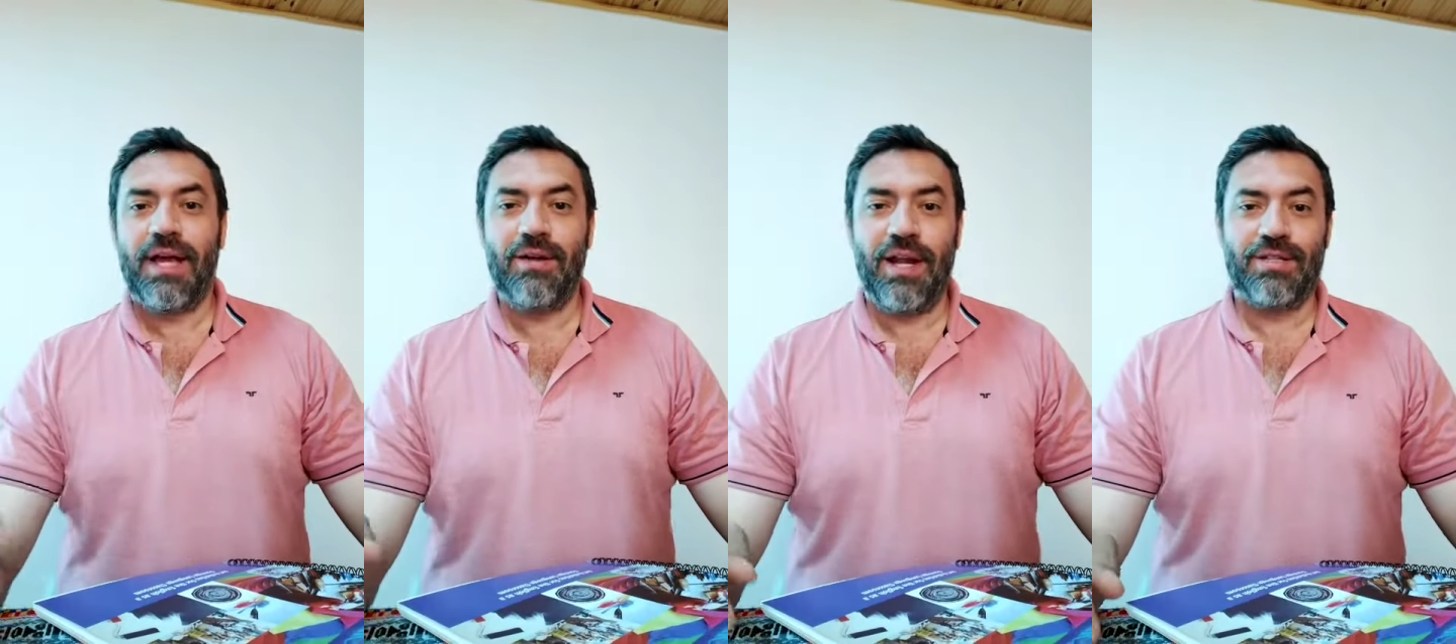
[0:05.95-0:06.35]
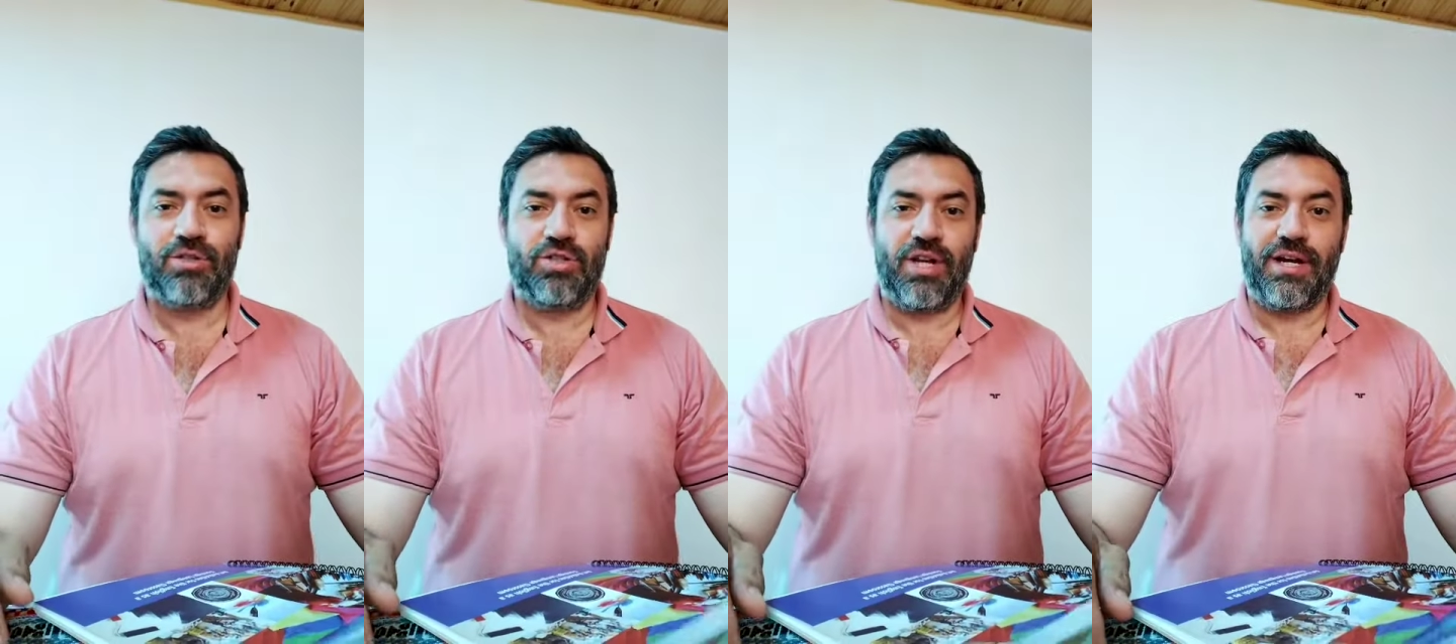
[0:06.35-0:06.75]
I would like
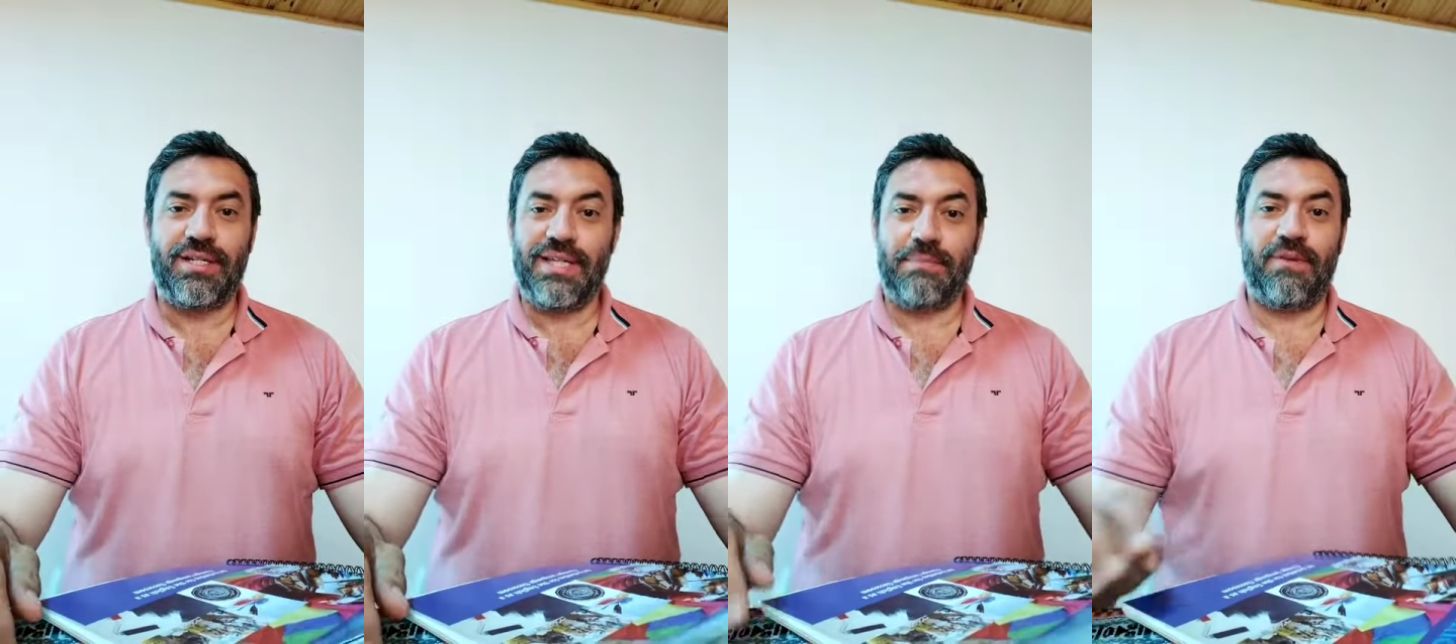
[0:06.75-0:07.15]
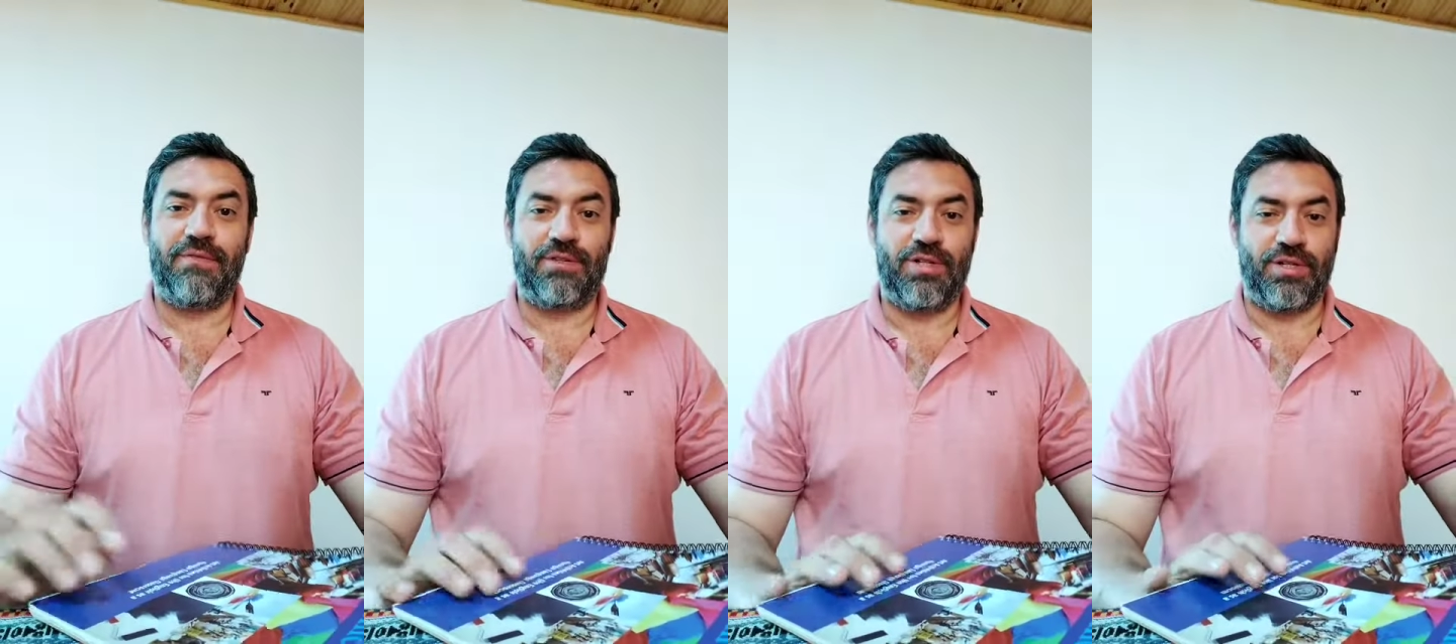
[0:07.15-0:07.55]
to share a tip
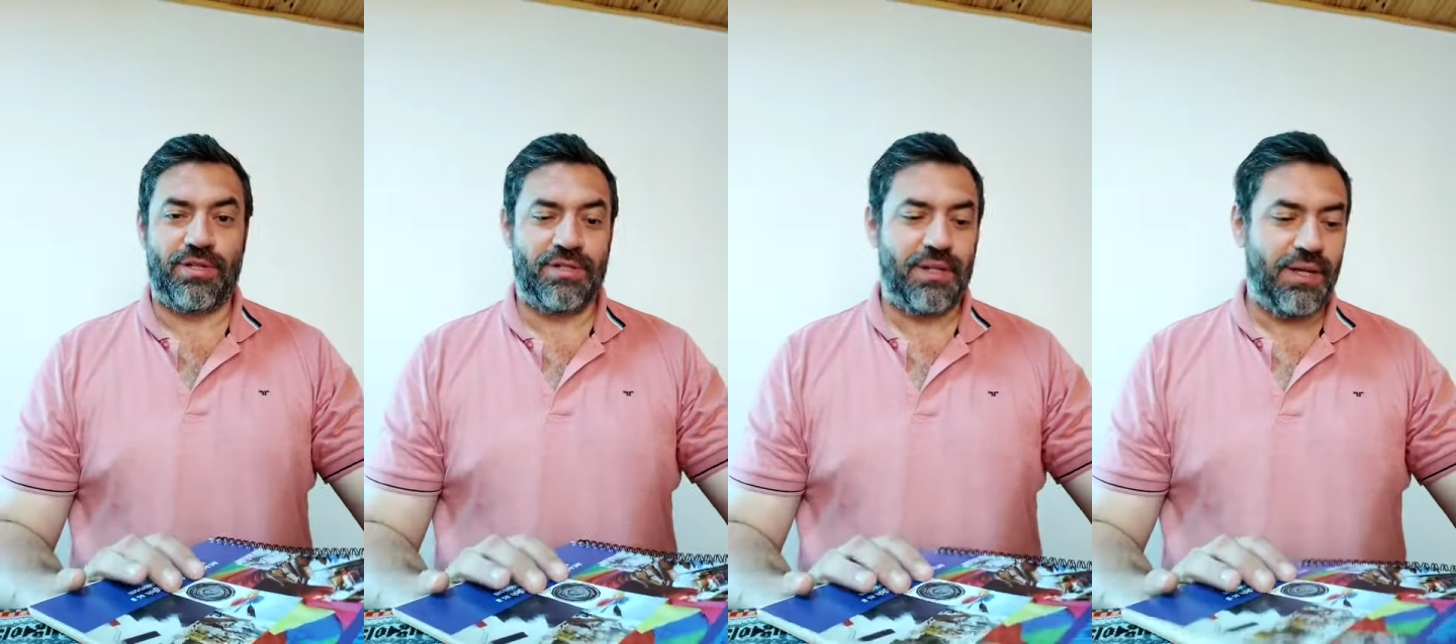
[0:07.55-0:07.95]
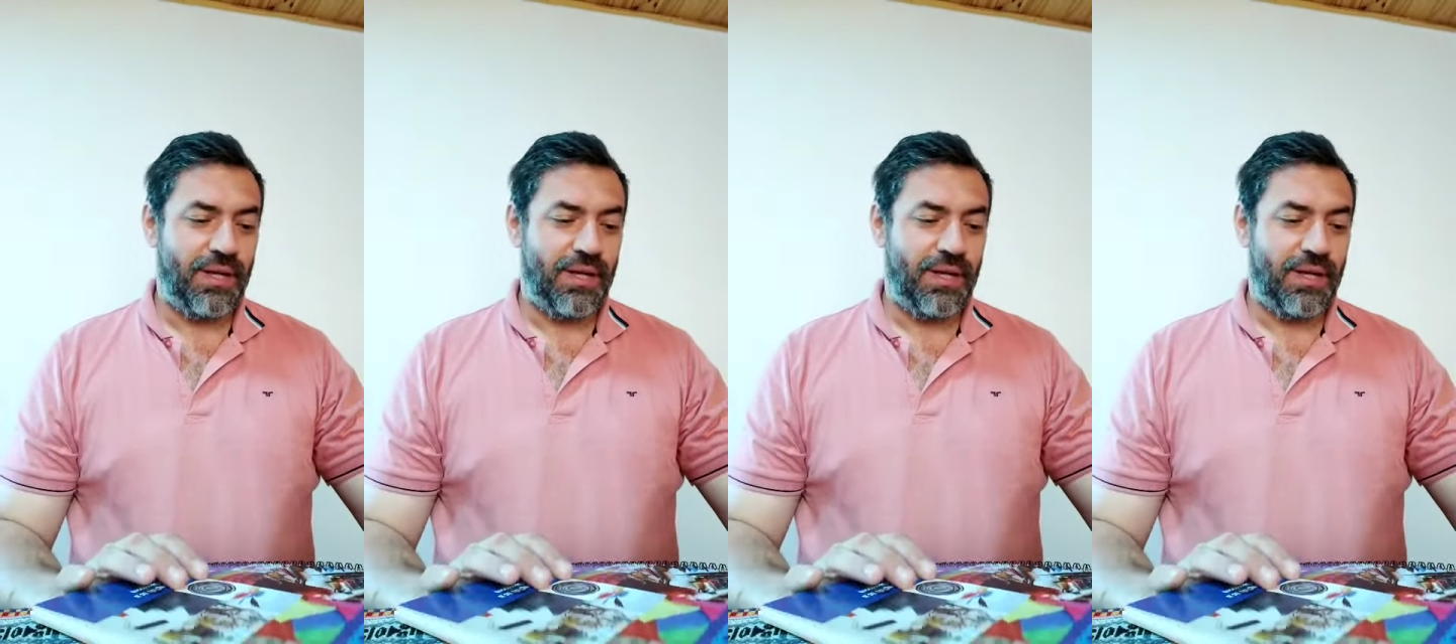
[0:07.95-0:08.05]
for teachers.